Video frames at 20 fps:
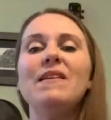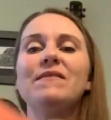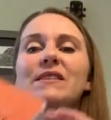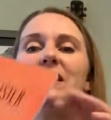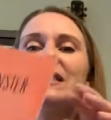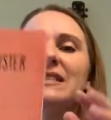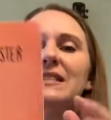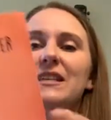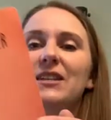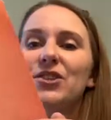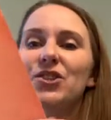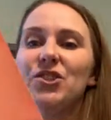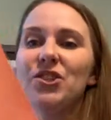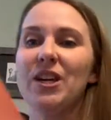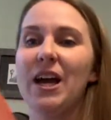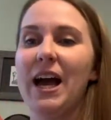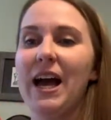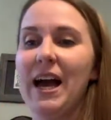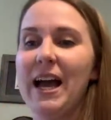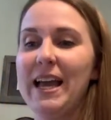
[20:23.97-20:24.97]
This is a
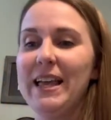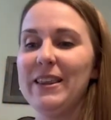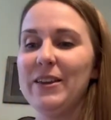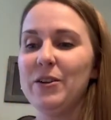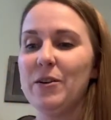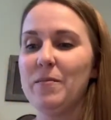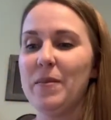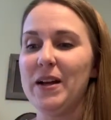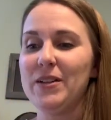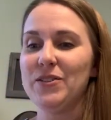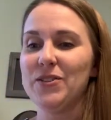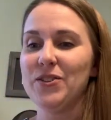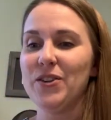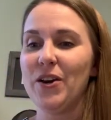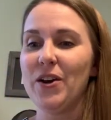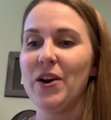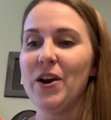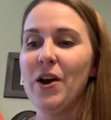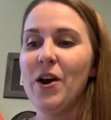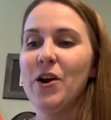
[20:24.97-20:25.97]
shy little
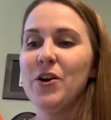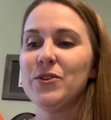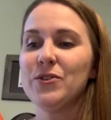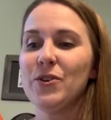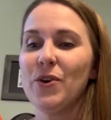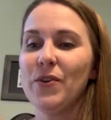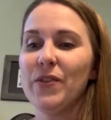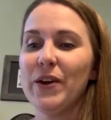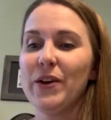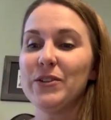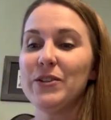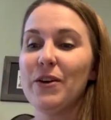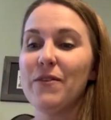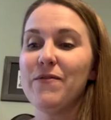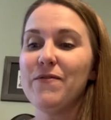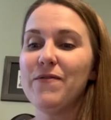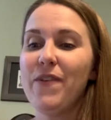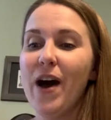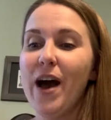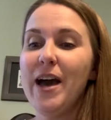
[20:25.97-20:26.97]
monster. So there's a
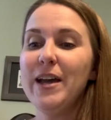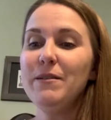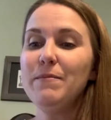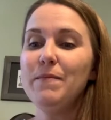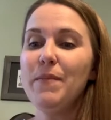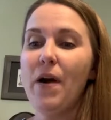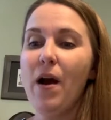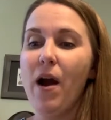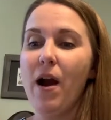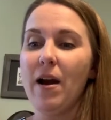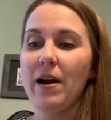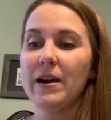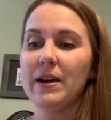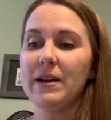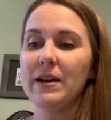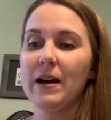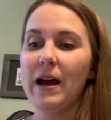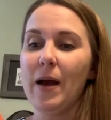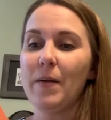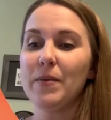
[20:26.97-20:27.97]
fun
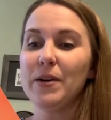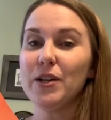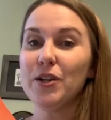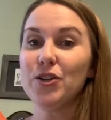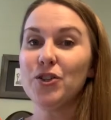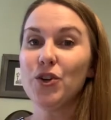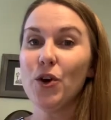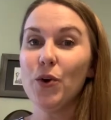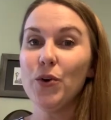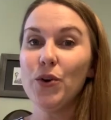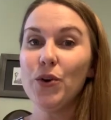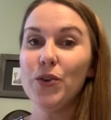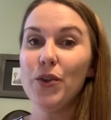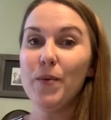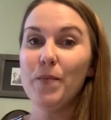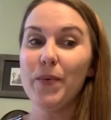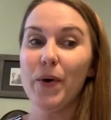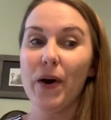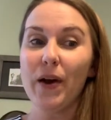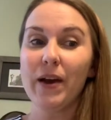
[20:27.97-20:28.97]
part. I'm gonna show you the
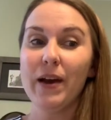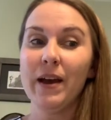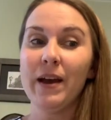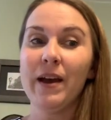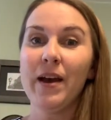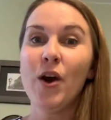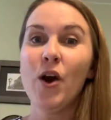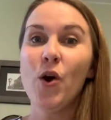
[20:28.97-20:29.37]
book.